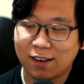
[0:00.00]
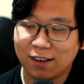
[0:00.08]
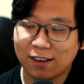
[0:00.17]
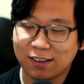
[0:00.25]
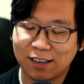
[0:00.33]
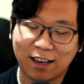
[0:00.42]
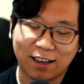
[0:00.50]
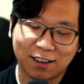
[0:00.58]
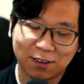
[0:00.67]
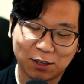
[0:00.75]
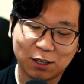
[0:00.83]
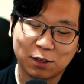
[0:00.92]
Yeah.
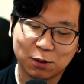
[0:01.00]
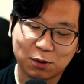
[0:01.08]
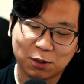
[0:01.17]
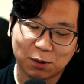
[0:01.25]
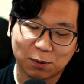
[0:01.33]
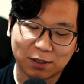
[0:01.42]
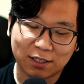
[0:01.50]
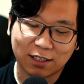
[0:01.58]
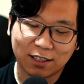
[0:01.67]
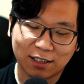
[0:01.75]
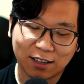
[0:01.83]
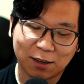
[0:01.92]
He also was.
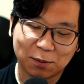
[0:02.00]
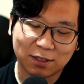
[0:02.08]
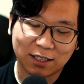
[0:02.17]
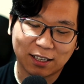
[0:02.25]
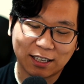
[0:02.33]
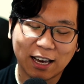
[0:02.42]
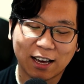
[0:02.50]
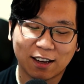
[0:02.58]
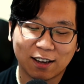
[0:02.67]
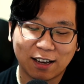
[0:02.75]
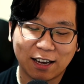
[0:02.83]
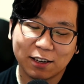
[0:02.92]
I was like, yeah,
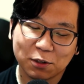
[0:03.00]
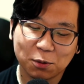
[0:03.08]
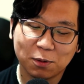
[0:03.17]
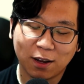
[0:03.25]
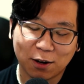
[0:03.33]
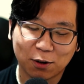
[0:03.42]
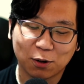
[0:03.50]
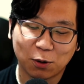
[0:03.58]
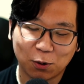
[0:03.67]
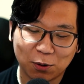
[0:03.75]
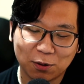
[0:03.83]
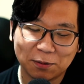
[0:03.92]
Andrew and our
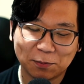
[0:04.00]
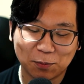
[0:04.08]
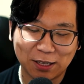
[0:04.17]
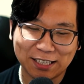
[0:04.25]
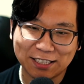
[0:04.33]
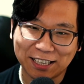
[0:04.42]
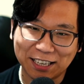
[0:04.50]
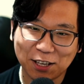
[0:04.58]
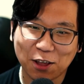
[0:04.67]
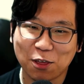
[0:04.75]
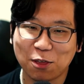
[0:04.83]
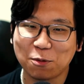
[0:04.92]
goal is
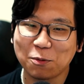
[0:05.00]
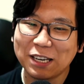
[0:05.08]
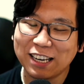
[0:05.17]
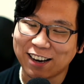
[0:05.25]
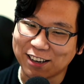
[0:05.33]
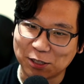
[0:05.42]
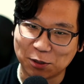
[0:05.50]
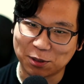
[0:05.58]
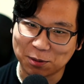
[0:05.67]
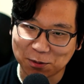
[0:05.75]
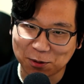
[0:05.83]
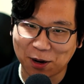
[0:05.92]
300
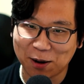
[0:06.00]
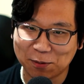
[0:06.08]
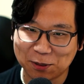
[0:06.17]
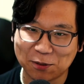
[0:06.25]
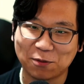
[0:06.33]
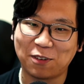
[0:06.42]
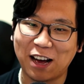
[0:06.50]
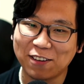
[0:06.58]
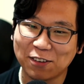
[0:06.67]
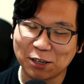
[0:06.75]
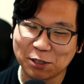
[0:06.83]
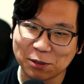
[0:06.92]
subscribers.
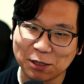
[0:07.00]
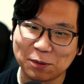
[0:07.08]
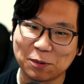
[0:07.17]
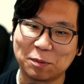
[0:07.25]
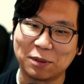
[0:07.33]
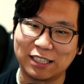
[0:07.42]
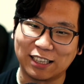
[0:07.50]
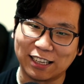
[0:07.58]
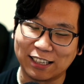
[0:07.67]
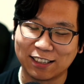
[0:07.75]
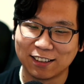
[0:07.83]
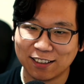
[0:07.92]
500 would be
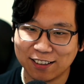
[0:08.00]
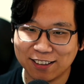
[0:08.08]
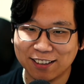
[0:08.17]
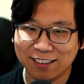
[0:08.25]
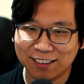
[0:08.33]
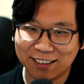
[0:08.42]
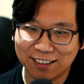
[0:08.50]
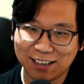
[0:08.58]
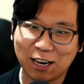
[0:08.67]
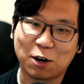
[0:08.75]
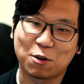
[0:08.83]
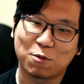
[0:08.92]

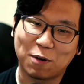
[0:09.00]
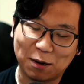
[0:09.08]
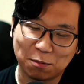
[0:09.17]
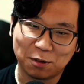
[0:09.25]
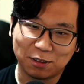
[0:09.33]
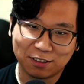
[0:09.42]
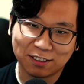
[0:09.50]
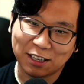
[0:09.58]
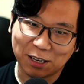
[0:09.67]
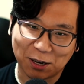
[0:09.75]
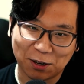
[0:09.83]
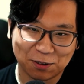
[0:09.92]
incredible.
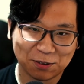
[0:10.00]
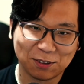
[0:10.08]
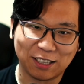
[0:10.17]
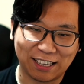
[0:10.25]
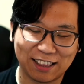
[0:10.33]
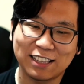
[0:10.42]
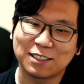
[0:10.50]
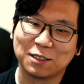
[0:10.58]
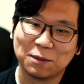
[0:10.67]
That's